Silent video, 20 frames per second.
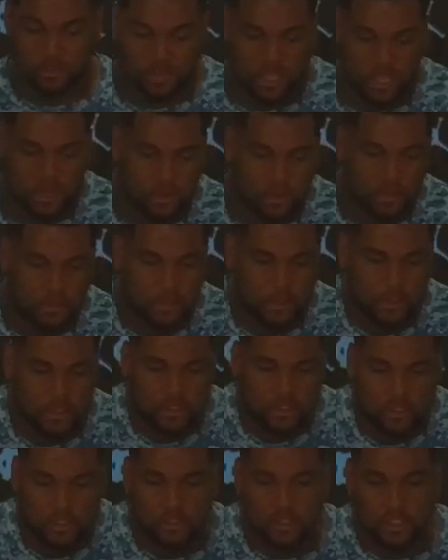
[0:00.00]
getting my
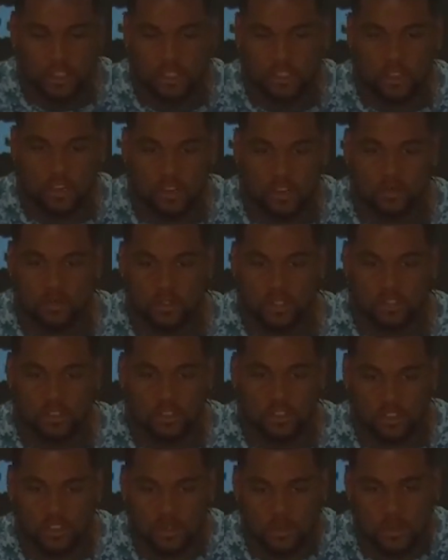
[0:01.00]
first career start was, you
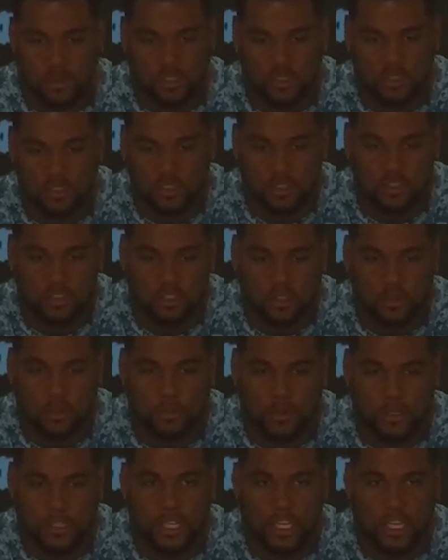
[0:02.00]
know, there was still a little
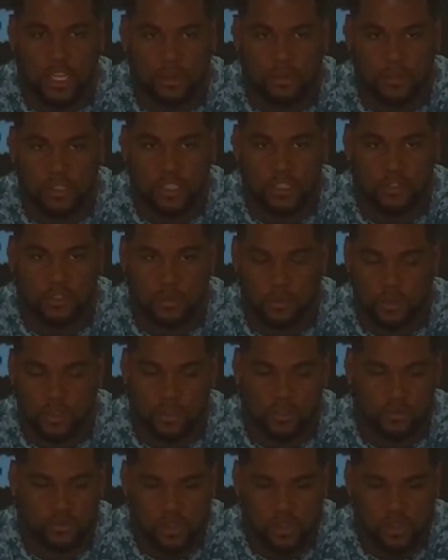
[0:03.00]
pregame jitters, but